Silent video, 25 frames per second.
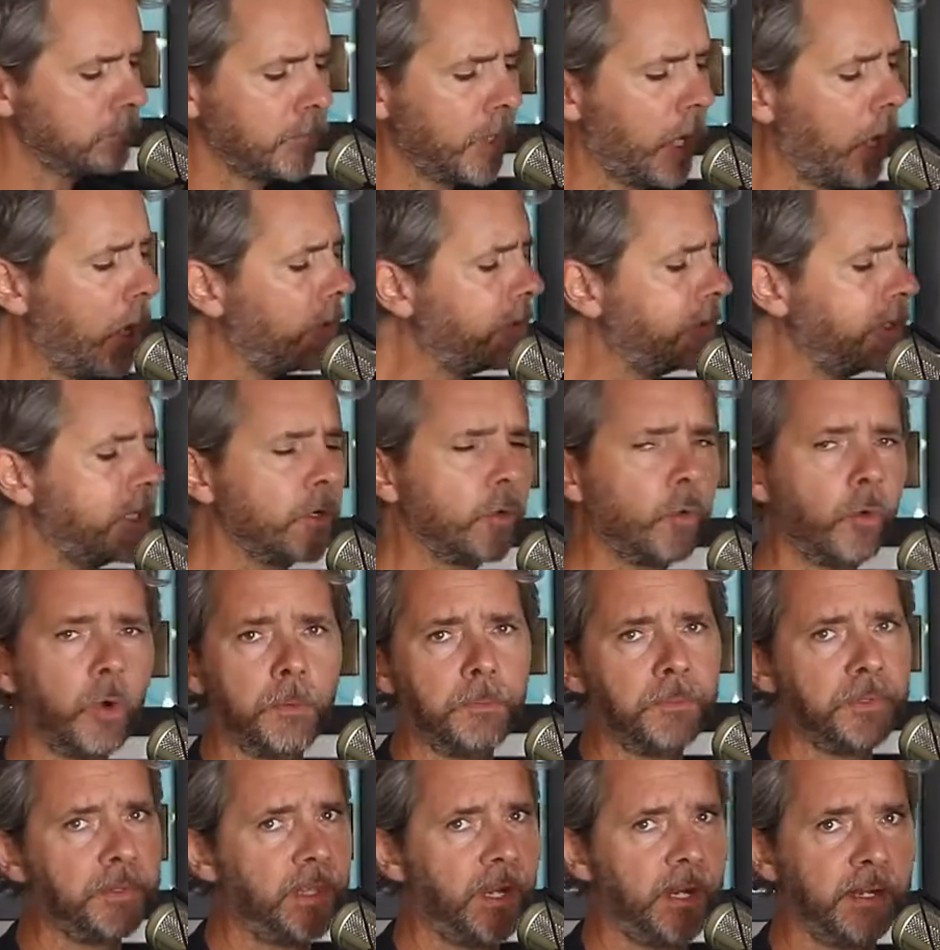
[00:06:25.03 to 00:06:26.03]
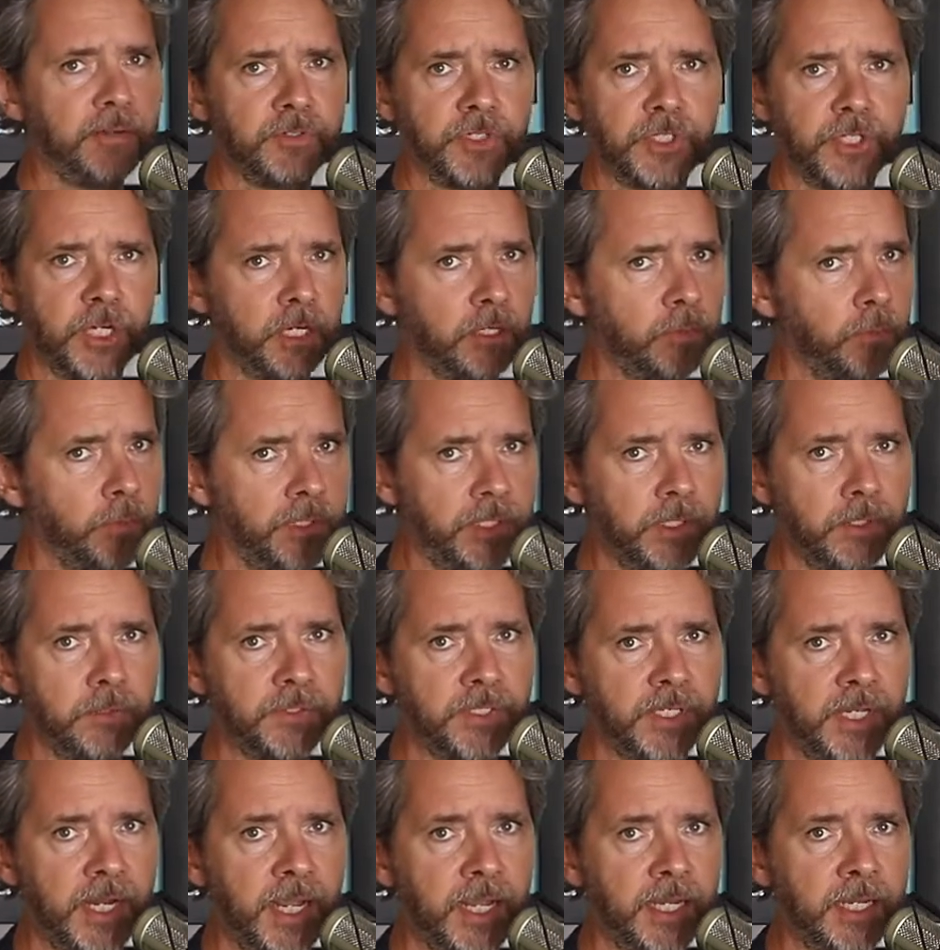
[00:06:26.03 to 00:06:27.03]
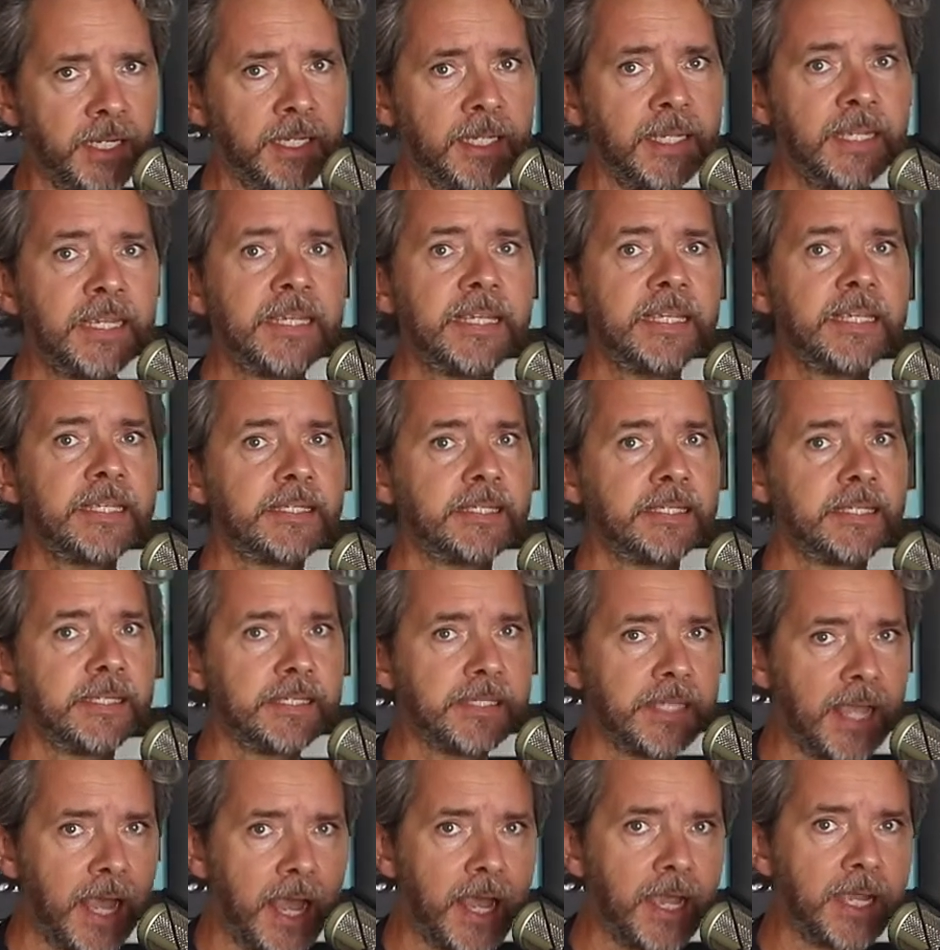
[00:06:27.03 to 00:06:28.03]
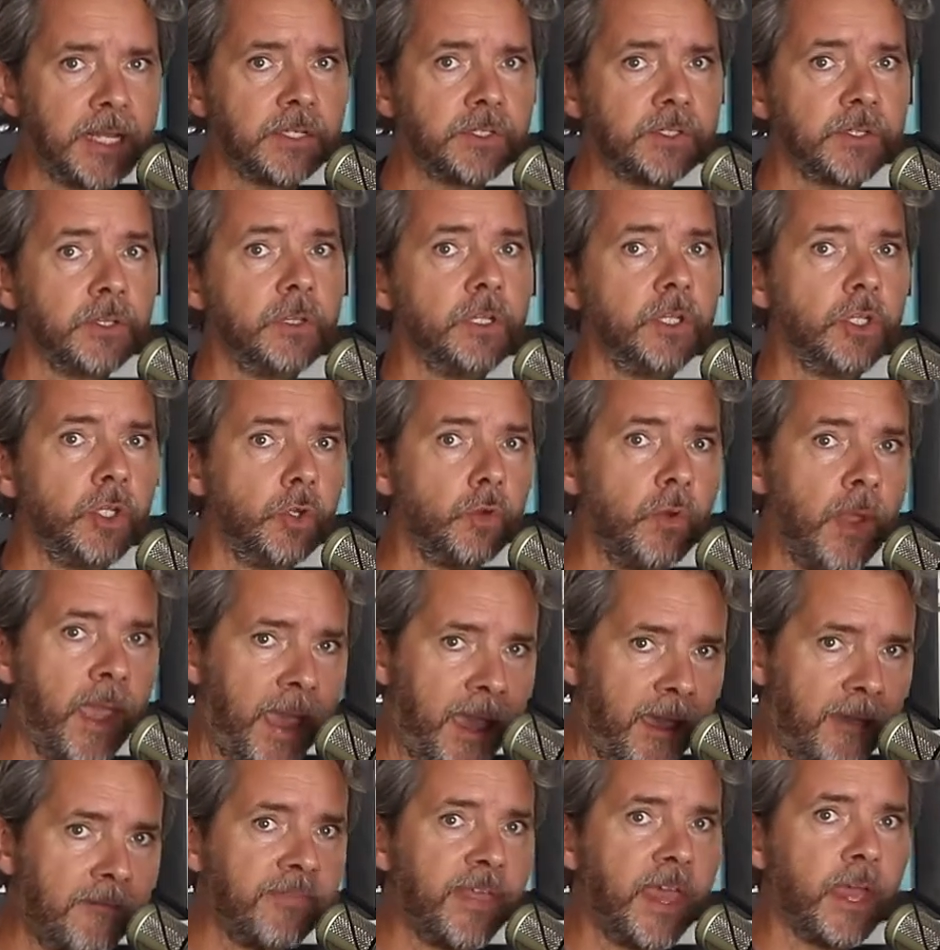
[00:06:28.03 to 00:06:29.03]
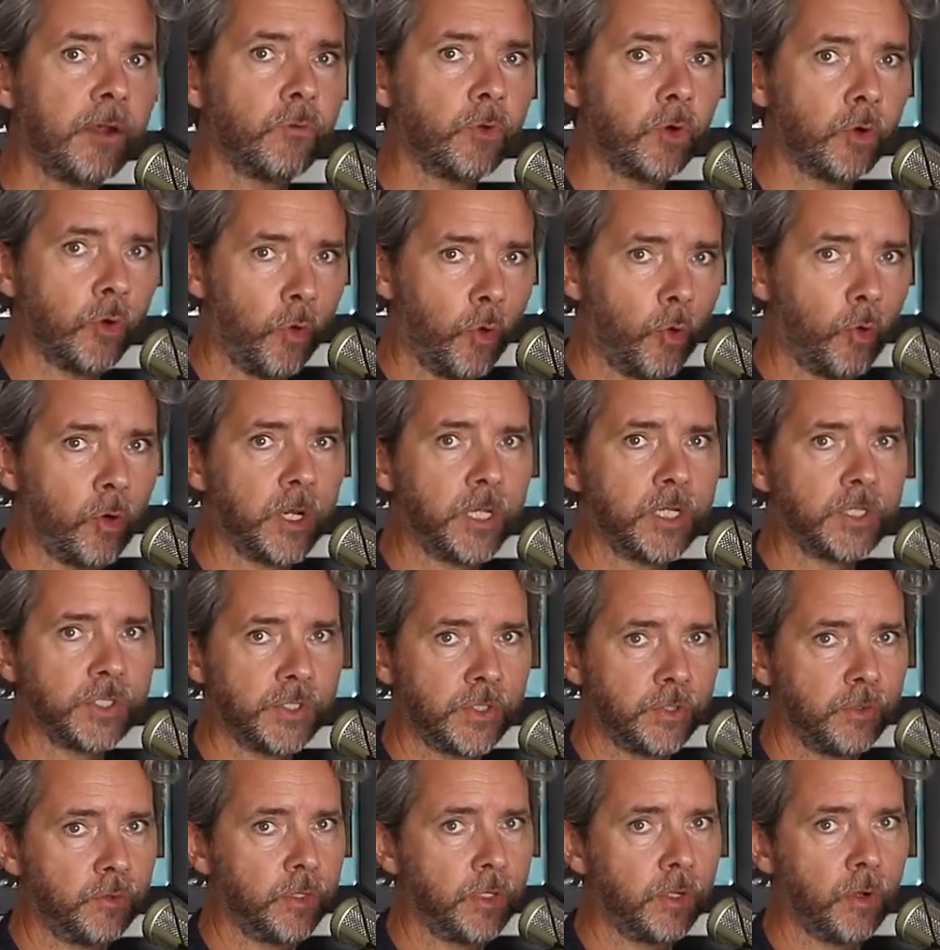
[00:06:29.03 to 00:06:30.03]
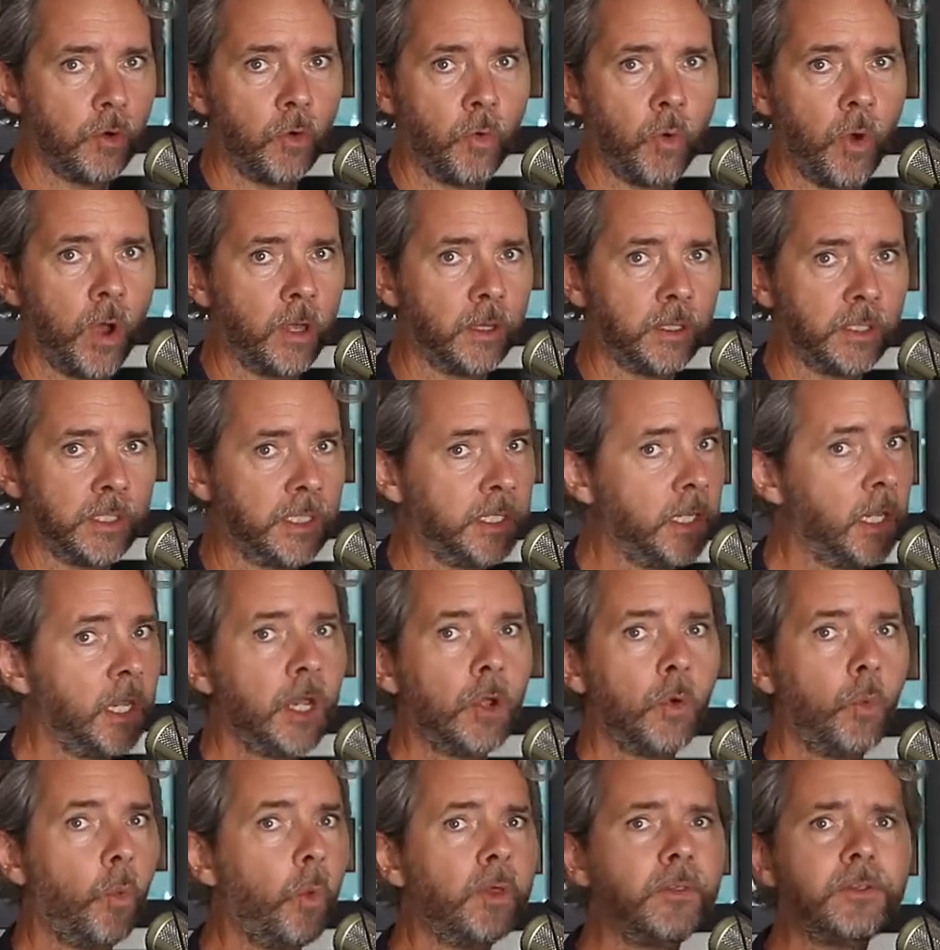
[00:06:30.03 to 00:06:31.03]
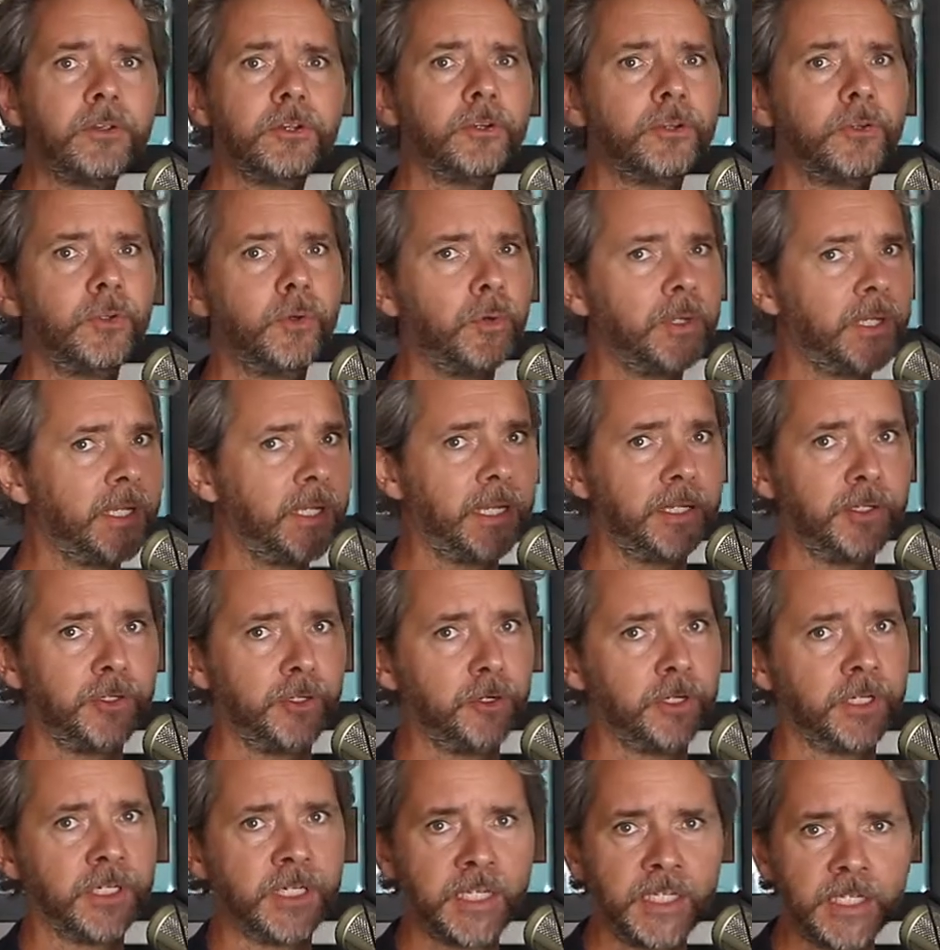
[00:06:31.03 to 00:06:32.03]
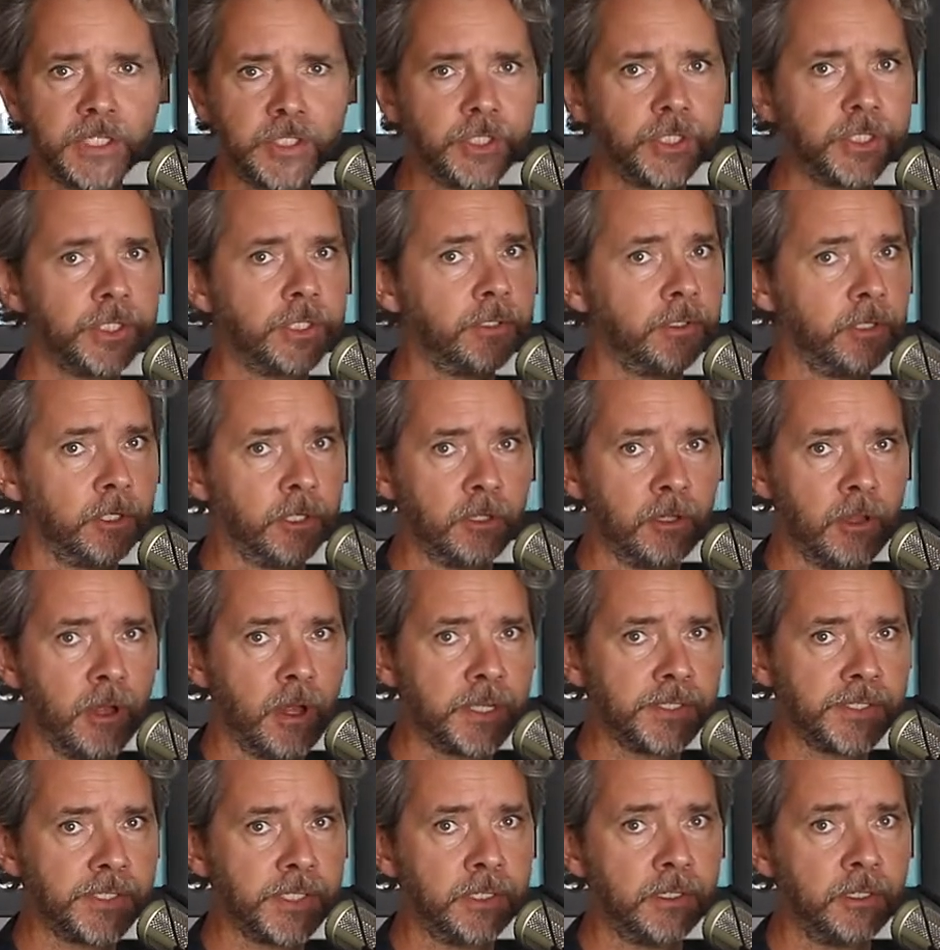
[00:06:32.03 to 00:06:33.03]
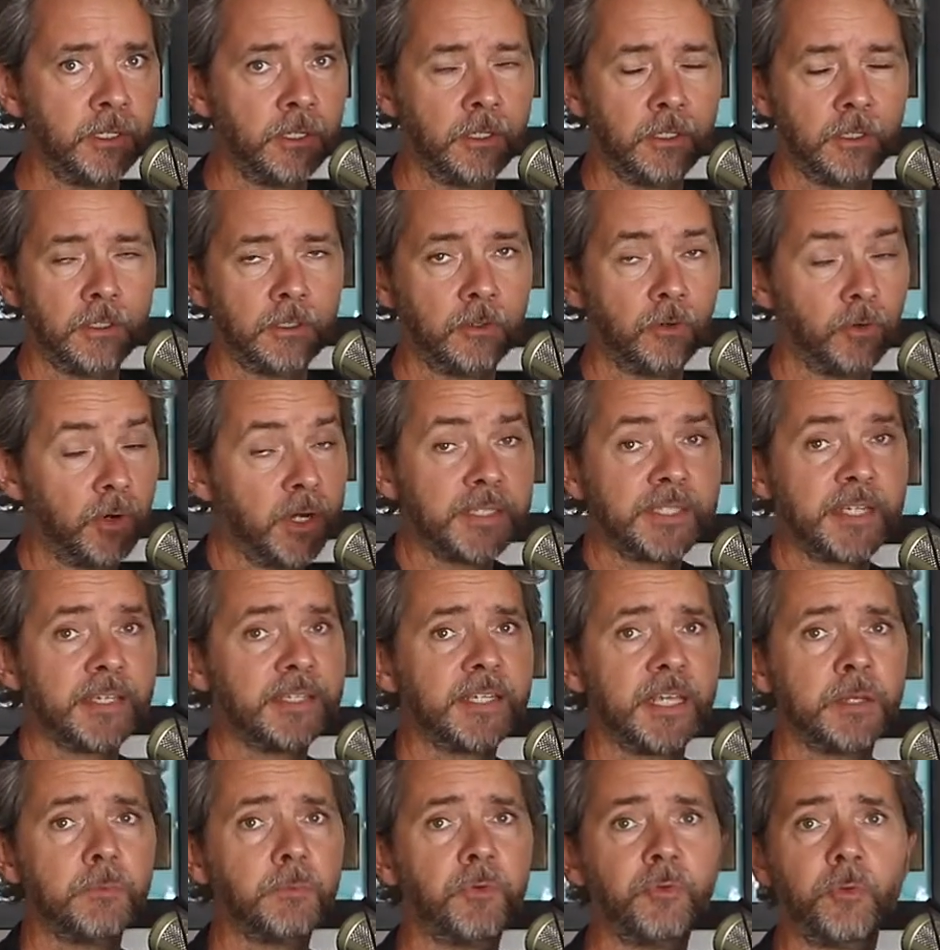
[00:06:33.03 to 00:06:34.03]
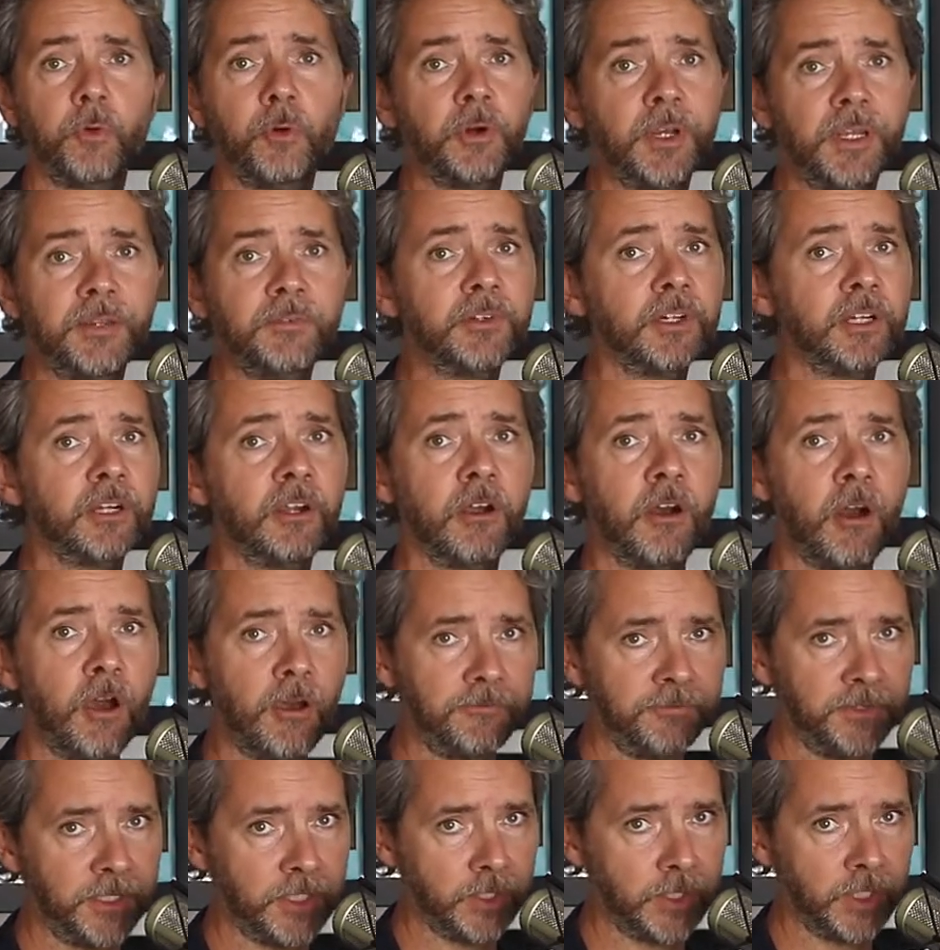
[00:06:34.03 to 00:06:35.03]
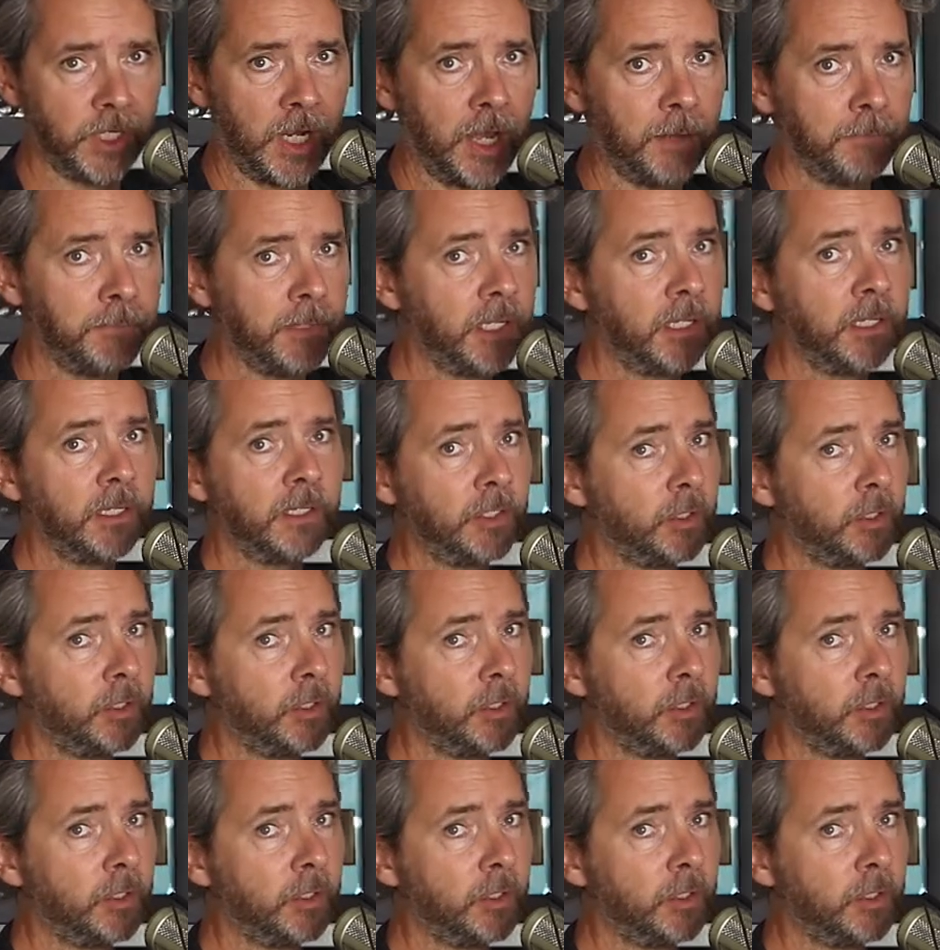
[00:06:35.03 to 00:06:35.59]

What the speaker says: All the equipment that I've shared with you today is designed so that you have that recording studio quality, whether you're doing it in your kitchen, a closet, or as I said before, even a coffee shop.